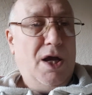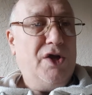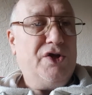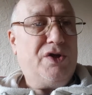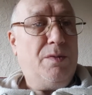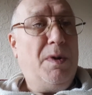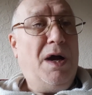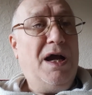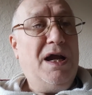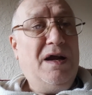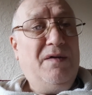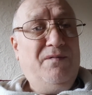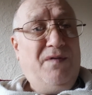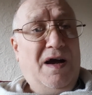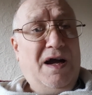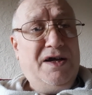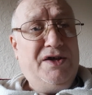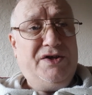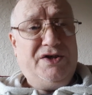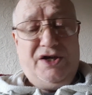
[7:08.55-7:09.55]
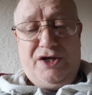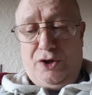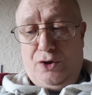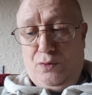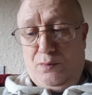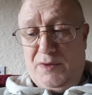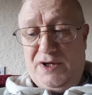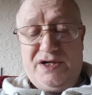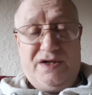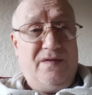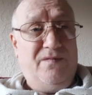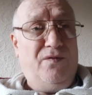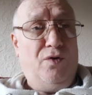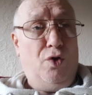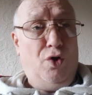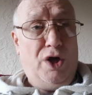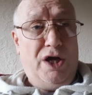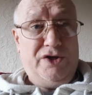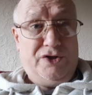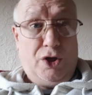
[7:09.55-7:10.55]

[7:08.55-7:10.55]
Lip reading: So my advice to you, Mr. Vought,